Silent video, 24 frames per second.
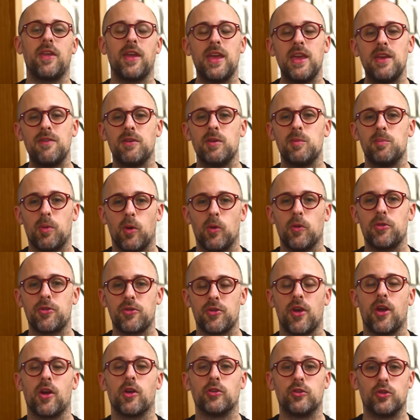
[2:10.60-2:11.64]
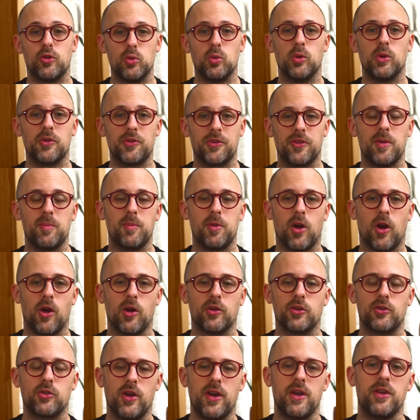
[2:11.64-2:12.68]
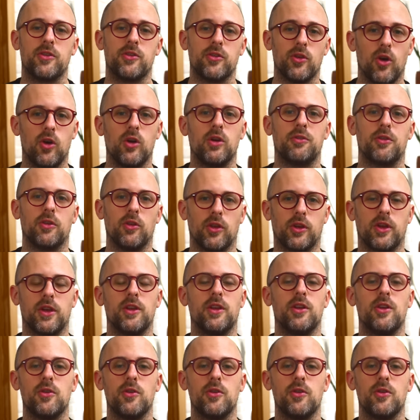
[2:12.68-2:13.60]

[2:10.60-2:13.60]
they even both share dual SIM card trays. So if you're looking to